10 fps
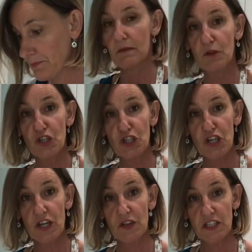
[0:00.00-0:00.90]
I'm going to
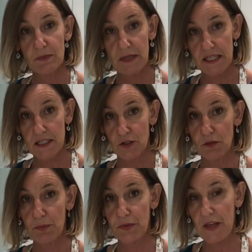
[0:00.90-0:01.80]
turn the speed up
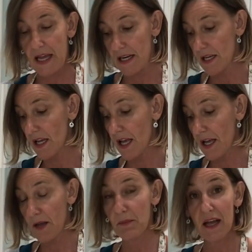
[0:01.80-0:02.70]
then
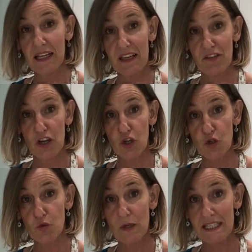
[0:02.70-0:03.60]
and give it a good
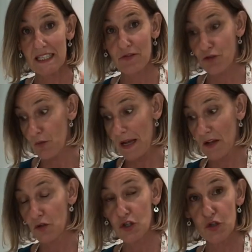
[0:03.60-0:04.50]
whisk for about
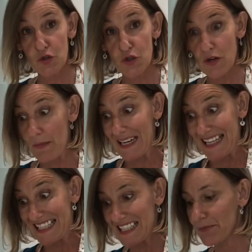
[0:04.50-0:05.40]
2 to 3
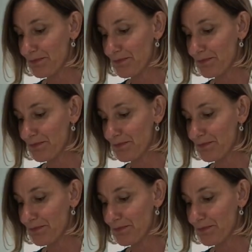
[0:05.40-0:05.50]
minutes.